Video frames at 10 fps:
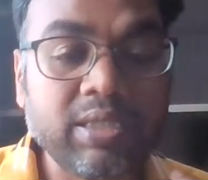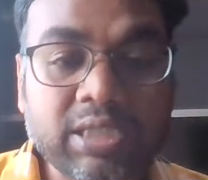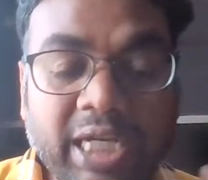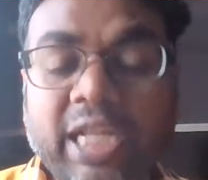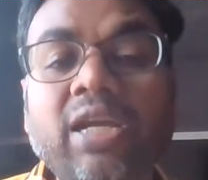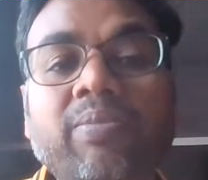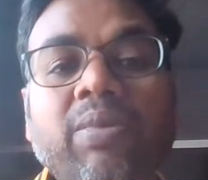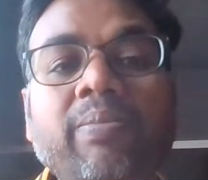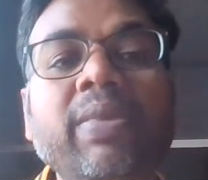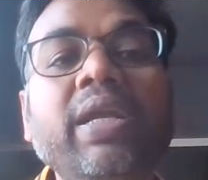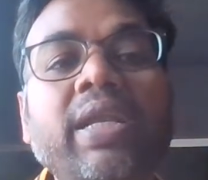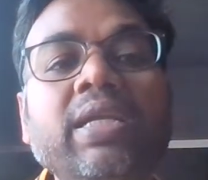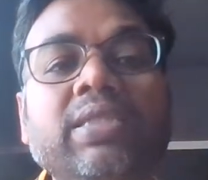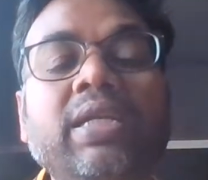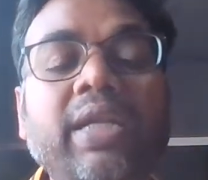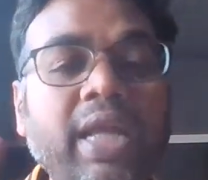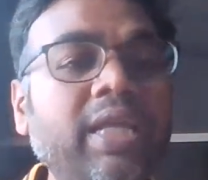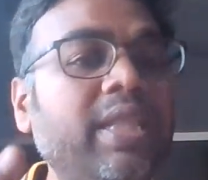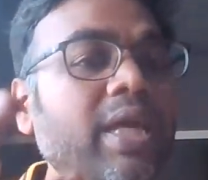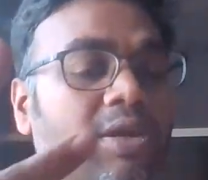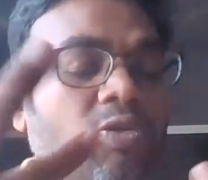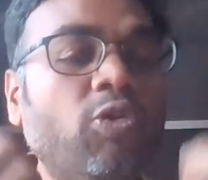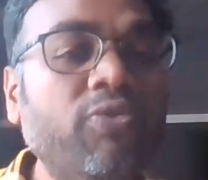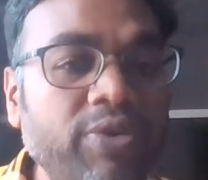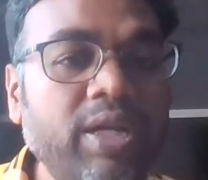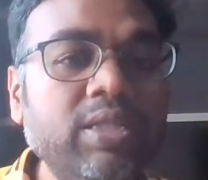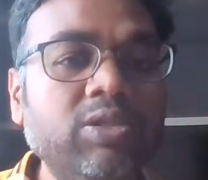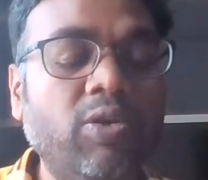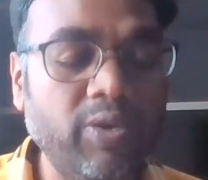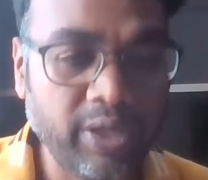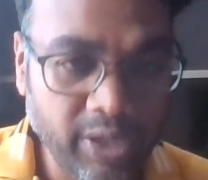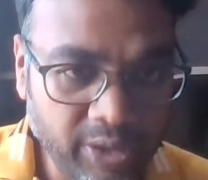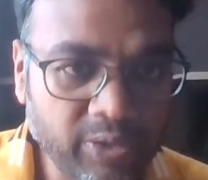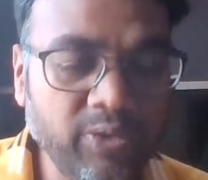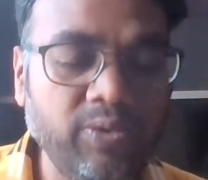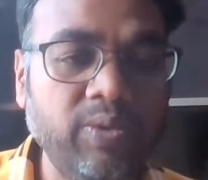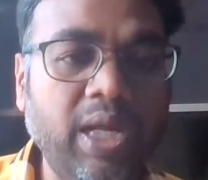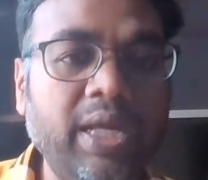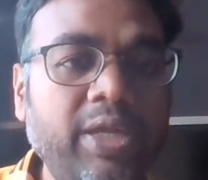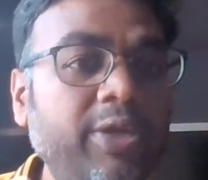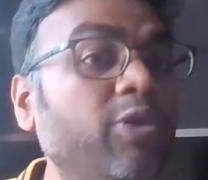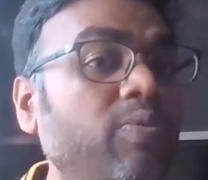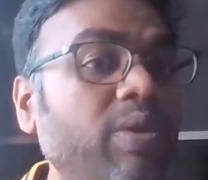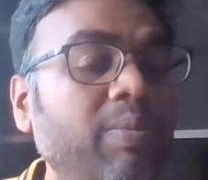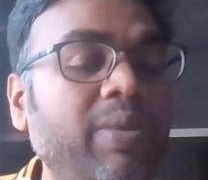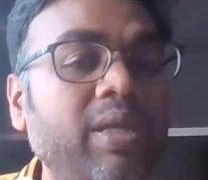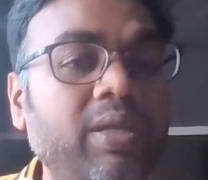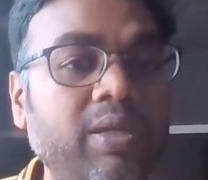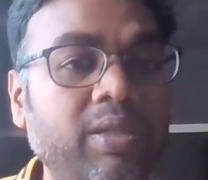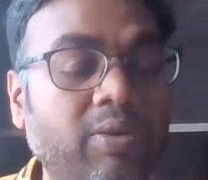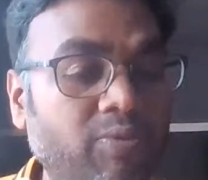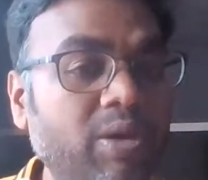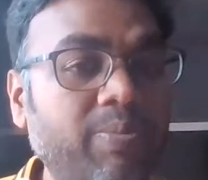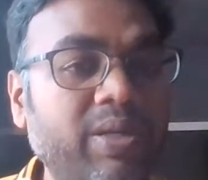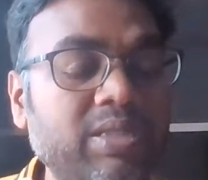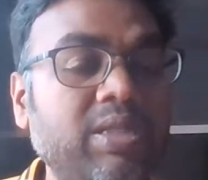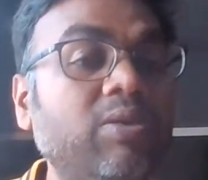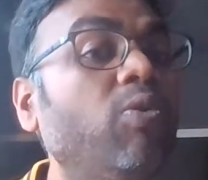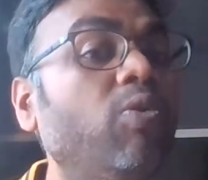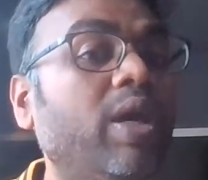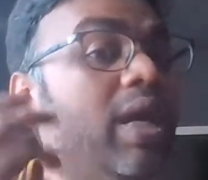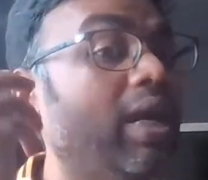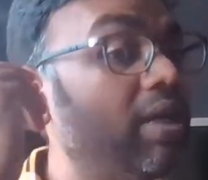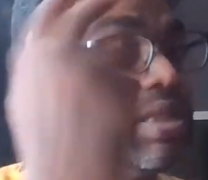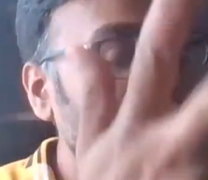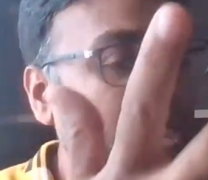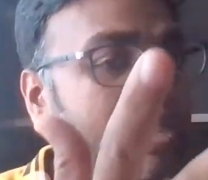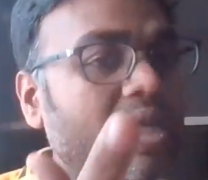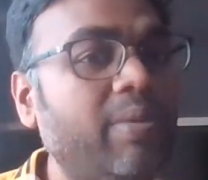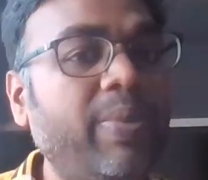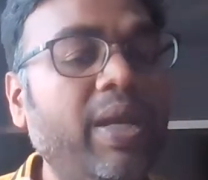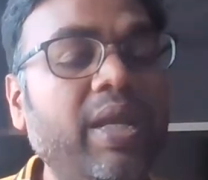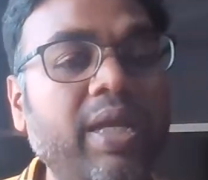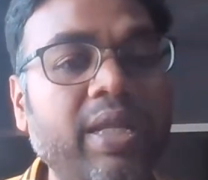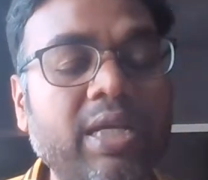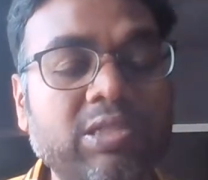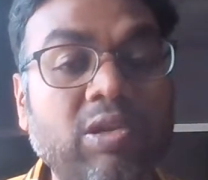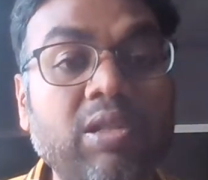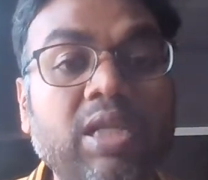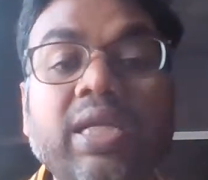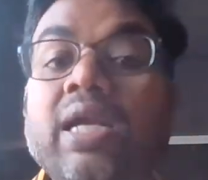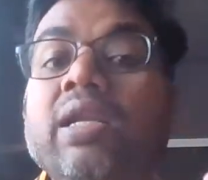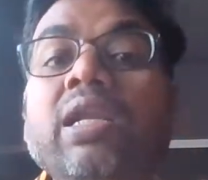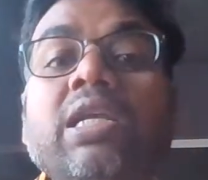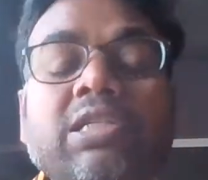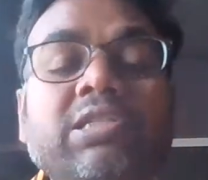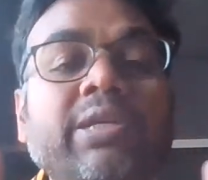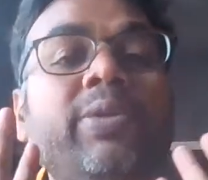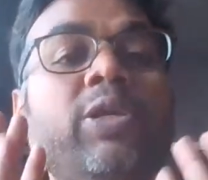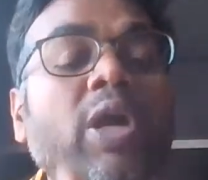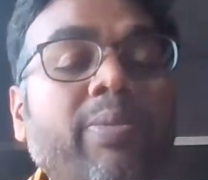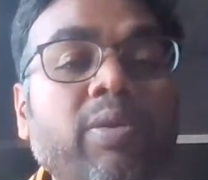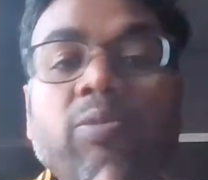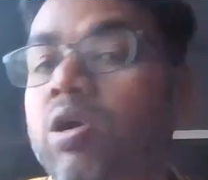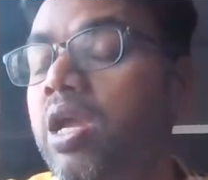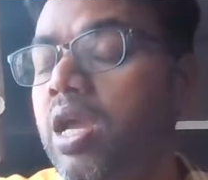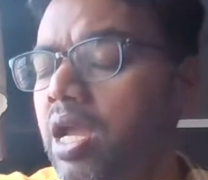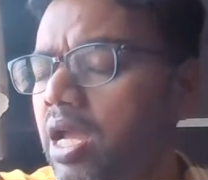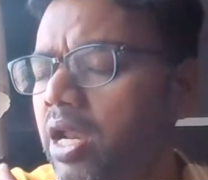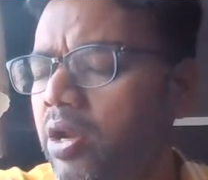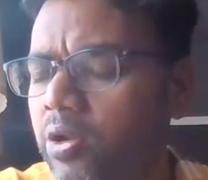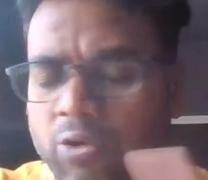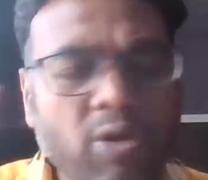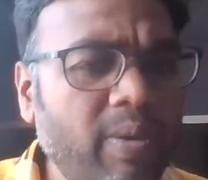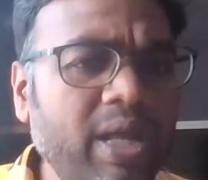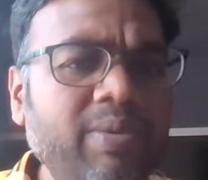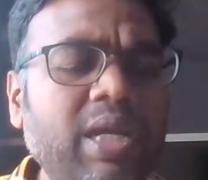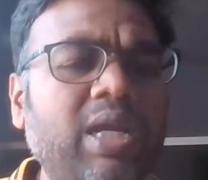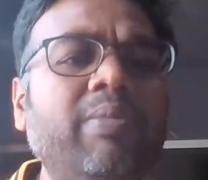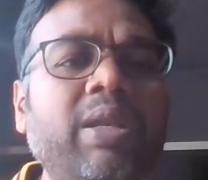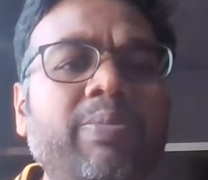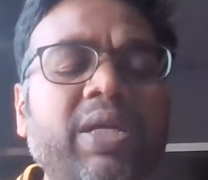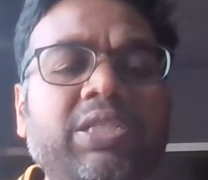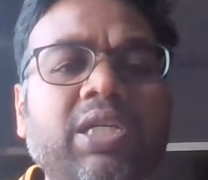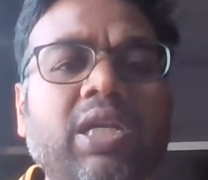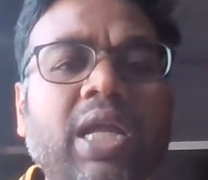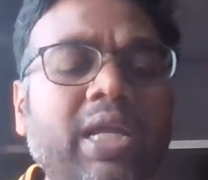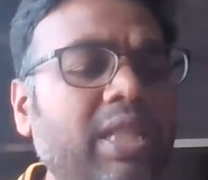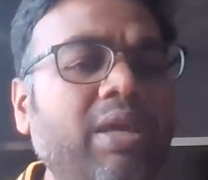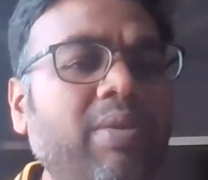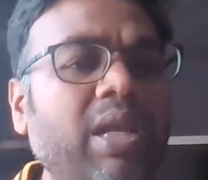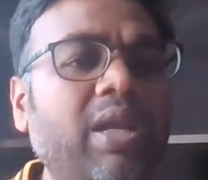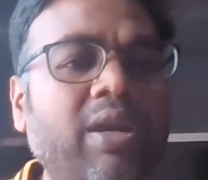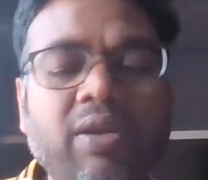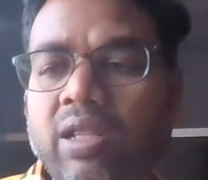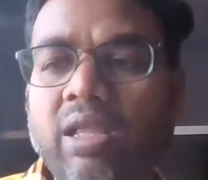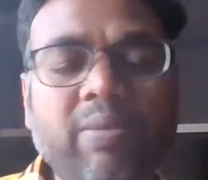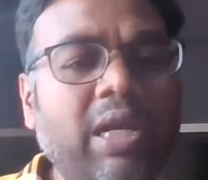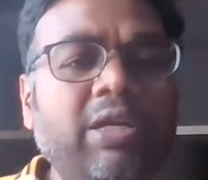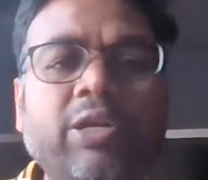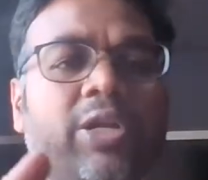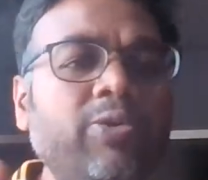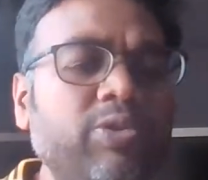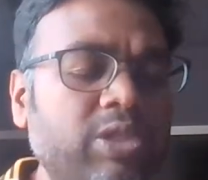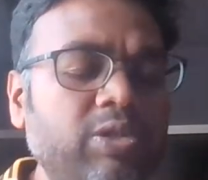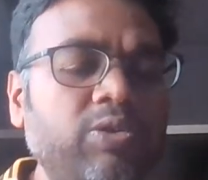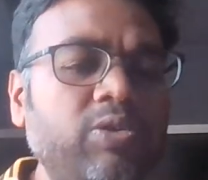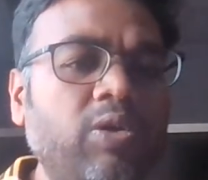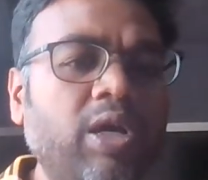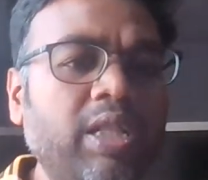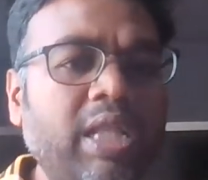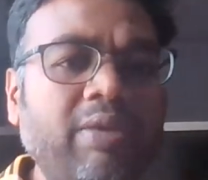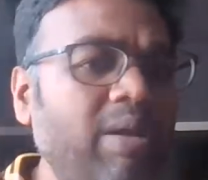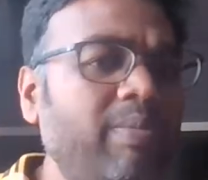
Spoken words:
setting up the meetings and take their confidence on you, like you will be the one person who can understand their pain areas and all that. That relationship you have to build. Nobody will come in picture like they will introduce you or they will